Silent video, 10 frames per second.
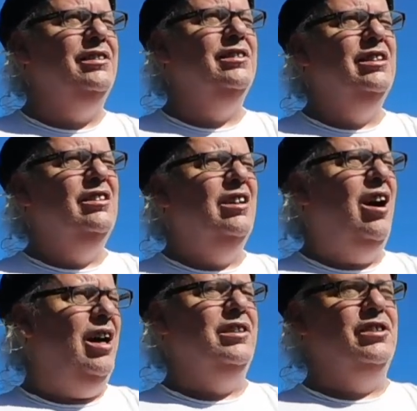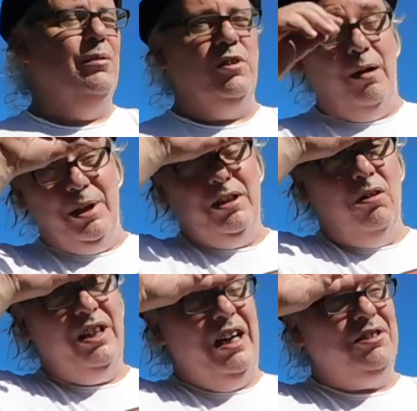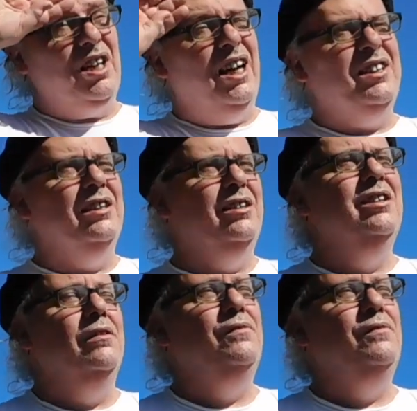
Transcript: And all this summer I've been going outside to